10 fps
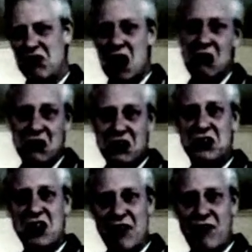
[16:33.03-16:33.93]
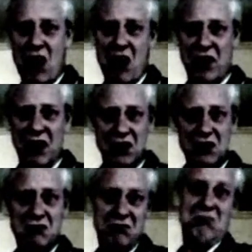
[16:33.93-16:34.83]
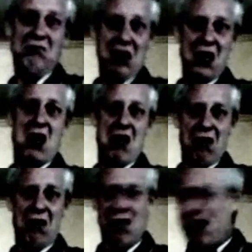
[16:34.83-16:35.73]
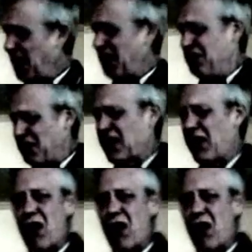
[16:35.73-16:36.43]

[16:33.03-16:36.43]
I'll look the stuff over. You know, I'll look it